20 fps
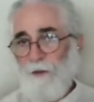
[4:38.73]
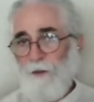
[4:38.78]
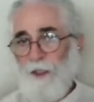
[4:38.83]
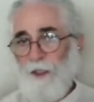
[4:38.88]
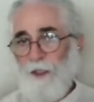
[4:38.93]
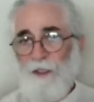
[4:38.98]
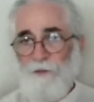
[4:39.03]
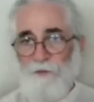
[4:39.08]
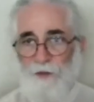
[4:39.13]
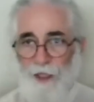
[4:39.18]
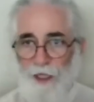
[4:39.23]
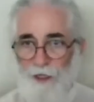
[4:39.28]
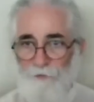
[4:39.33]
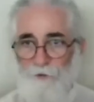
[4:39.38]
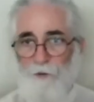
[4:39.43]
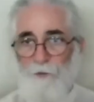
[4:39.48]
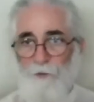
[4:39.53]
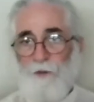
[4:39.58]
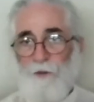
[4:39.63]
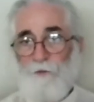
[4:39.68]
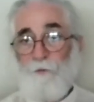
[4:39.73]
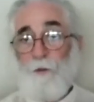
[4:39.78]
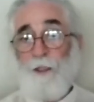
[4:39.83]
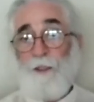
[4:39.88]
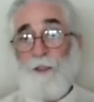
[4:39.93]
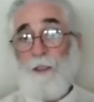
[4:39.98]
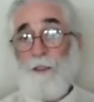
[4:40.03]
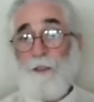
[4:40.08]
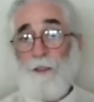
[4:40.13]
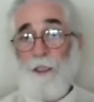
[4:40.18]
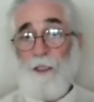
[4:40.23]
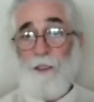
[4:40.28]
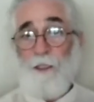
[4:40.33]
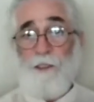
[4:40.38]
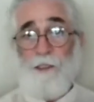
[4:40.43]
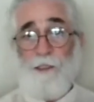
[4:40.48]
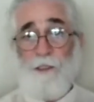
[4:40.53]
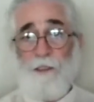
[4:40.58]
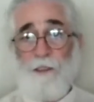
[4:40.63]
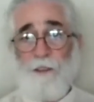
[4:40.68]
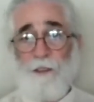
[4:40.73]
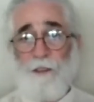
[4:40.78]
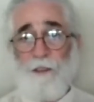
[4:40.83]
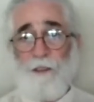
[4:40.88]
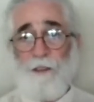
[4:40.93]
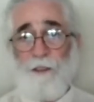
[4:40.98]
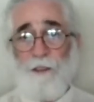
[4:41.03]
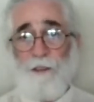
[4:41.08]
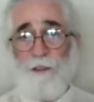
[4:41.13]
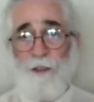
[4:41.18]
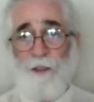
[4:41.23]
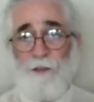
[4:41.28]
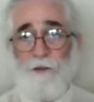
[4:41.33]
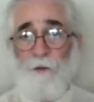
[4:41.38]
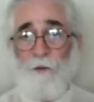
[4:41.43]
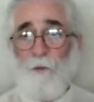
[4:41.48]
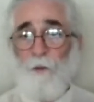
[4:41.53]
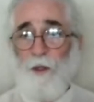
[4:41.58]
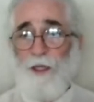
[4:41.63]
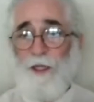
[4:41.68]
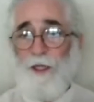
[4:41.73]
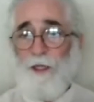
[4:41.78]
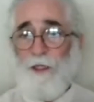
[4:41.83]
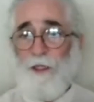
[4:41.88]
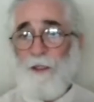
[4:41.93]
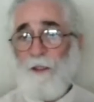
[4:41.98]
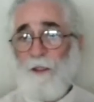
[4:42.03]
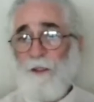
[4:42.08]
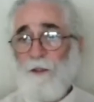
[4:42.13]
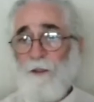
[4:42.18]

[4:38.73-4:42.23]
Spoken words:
Even after we've recognized that the way